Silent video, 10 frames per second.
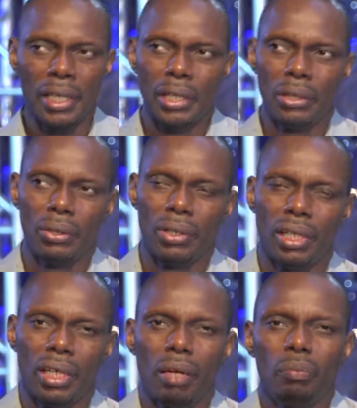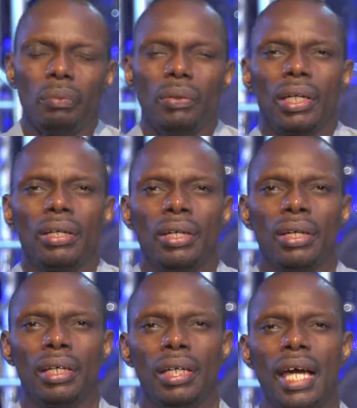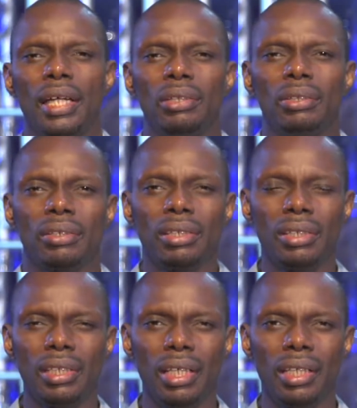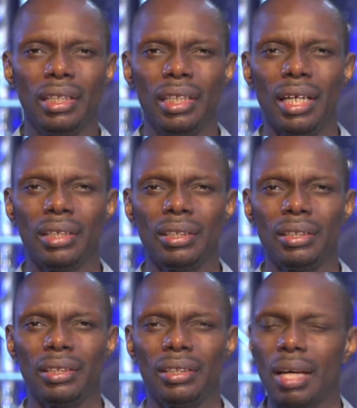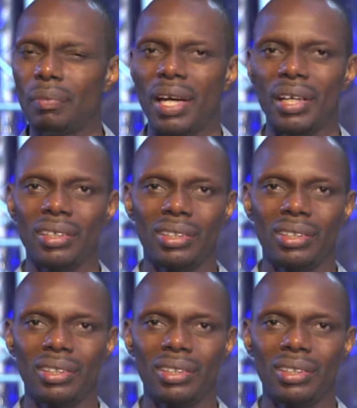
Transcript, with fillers: You know, a lot of people get into Christianity and somehow,